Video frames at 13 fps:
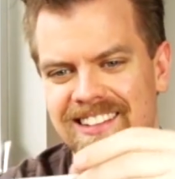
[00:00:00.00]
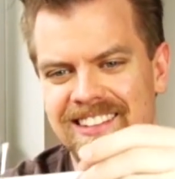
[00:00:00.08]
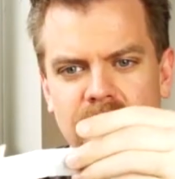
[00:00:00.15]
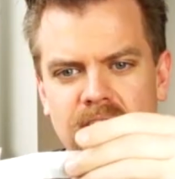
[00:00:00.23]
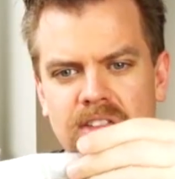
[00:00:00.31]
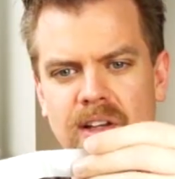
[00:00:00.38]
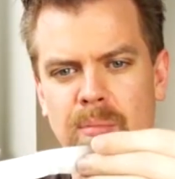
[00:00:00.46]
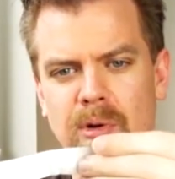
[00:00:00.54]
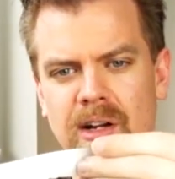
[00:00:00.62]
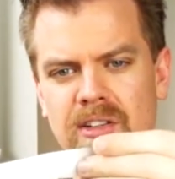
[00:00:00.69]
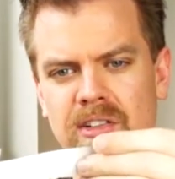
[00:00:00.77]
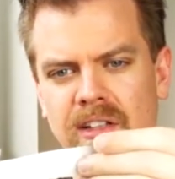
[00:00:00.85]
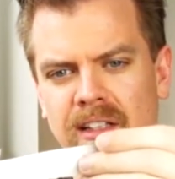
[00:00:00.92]

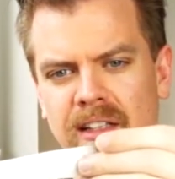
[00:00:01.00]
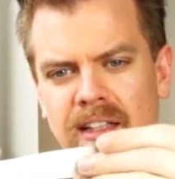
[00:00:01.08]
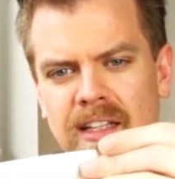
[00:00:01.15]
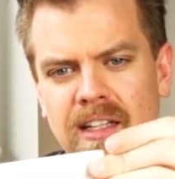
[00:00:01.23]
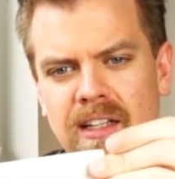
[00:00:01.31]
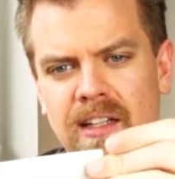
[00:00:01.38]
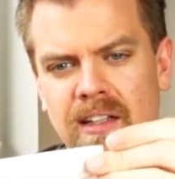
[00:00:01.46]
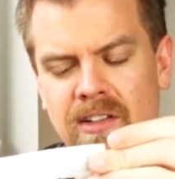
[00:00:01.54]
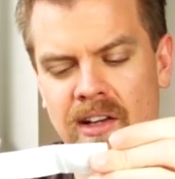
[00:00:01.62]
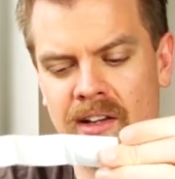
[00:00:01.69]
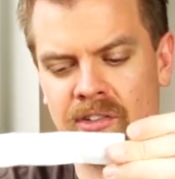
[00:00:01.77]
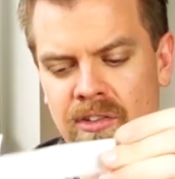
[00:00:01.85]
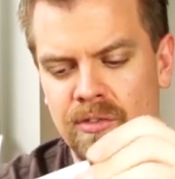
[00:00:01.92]
Separate to clean,
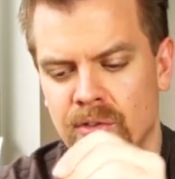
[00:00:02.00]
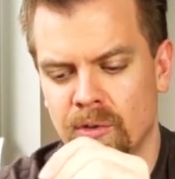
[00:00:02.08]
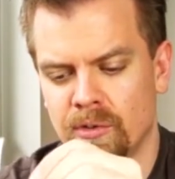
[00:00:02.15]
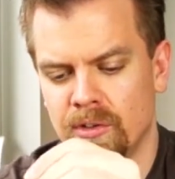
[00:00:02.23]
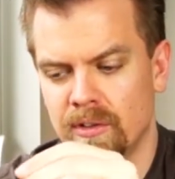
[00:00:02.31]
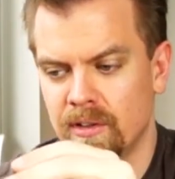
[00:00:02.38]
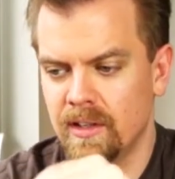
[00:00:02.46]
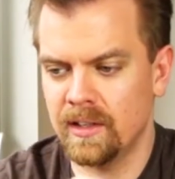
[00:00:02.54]
attach to filter.